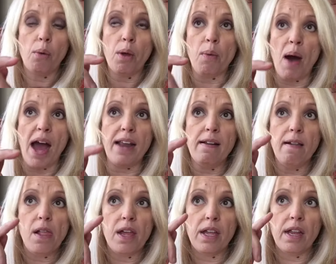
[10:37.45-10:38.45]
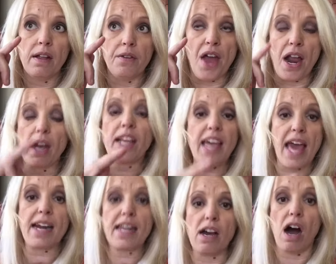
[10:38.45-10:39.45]
We want not only
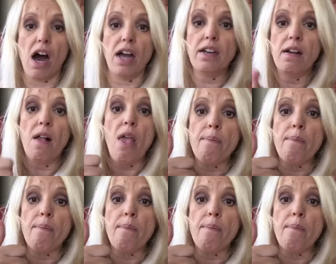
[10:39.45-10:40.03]
Kennedy gone,